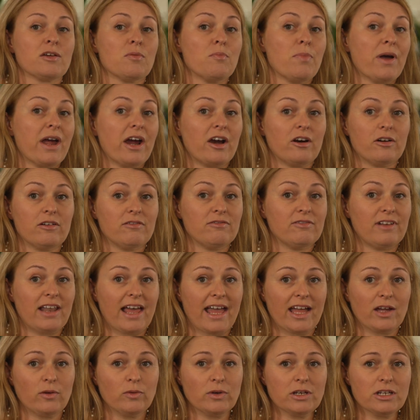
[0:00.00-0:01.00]
comparative
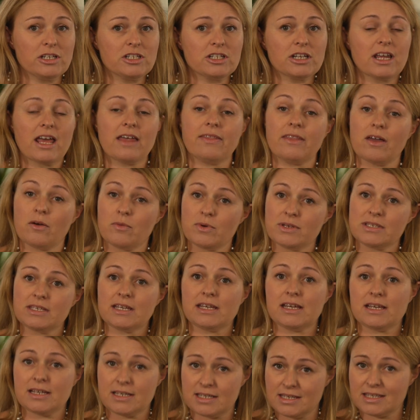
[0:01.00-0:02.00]
language and that was
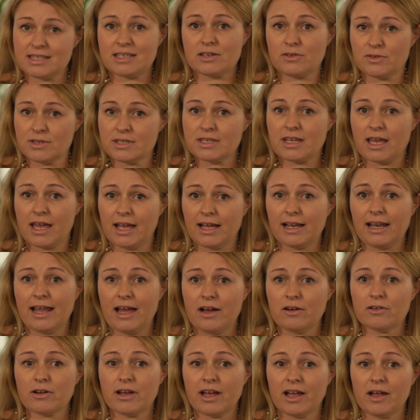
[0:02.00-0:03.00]
the ESL scale
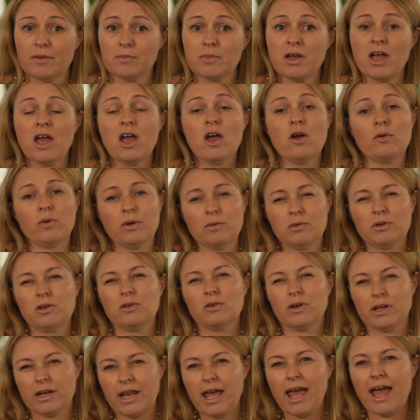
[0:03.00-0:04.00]
outcome, we
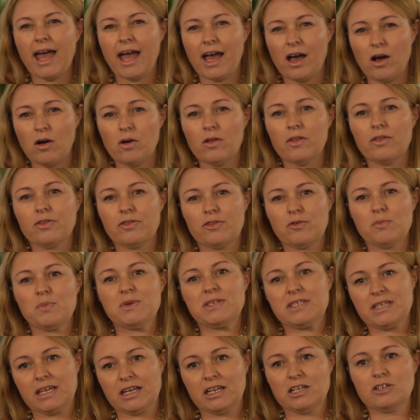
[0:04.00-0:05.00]
would look at how the
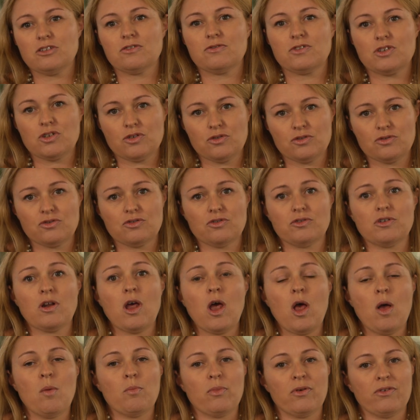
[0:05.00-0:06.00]
percentage of
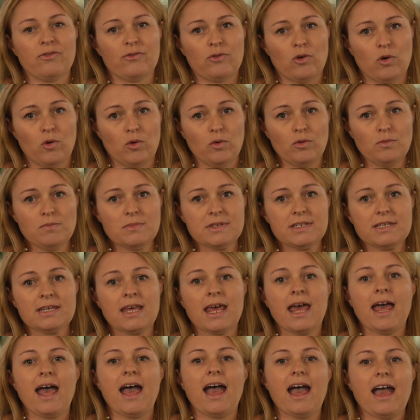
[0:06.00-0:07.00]
children
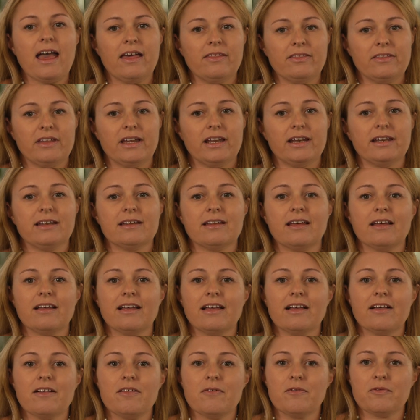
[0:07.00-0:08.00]
performed and then
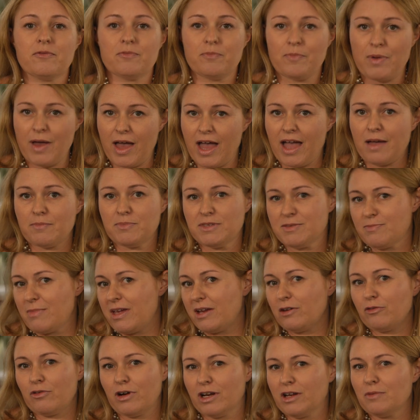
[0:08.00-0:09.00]
perhaps
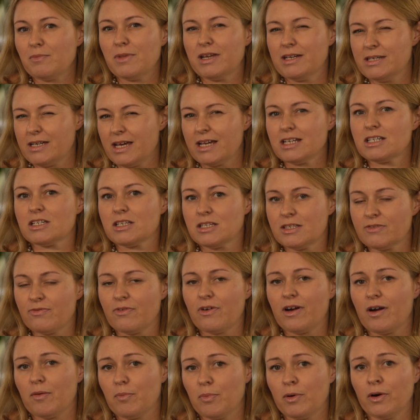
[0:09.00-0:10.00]
make recommendations
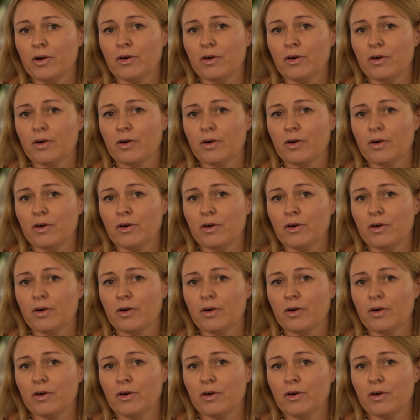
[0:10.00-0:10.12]
for our